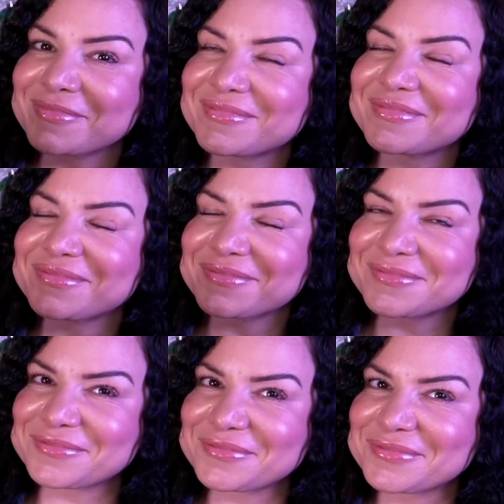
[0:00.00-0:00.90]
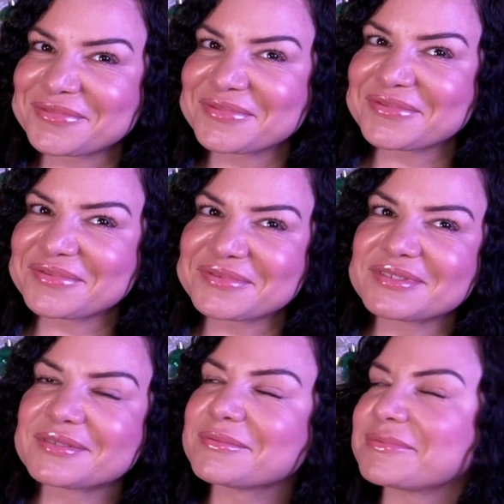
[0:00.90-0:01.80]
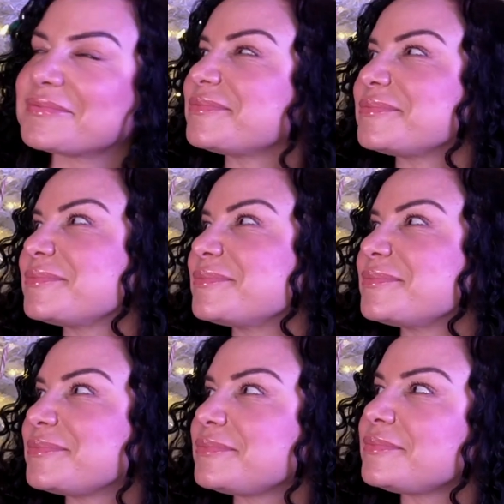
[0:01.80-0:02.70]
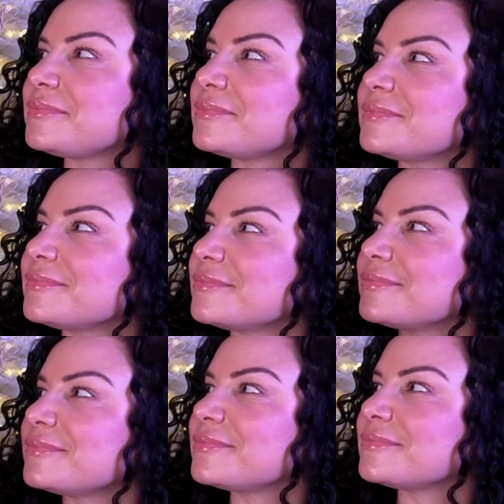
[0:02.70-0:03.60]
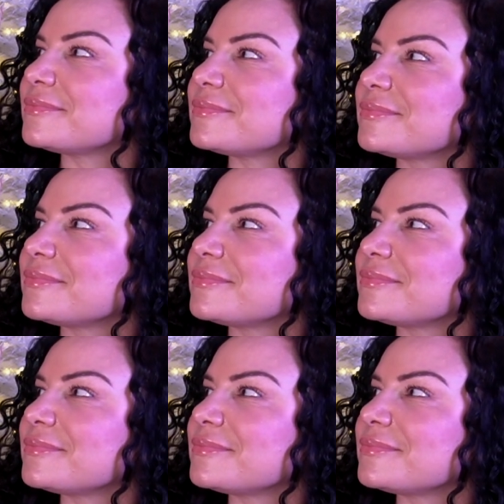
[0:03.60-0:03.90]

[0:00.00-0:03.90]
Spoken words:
(silent)